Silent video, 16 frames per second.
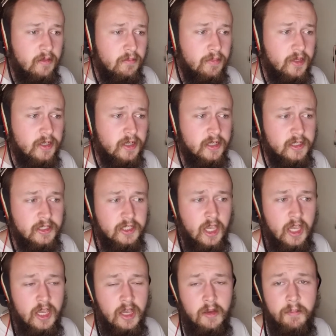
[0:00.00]
because
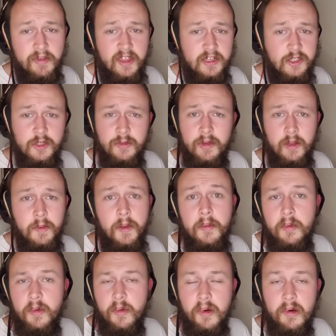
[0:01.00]
but then too many people
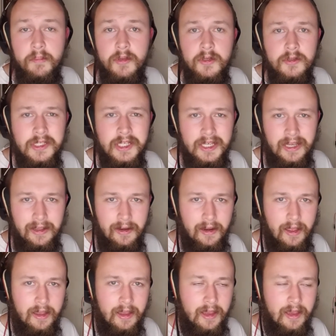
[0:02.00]
were abusing it,
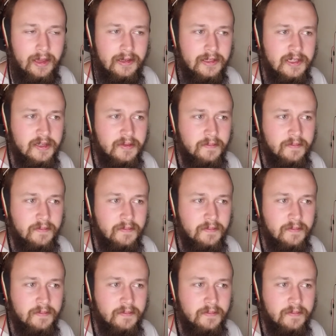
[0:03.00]
and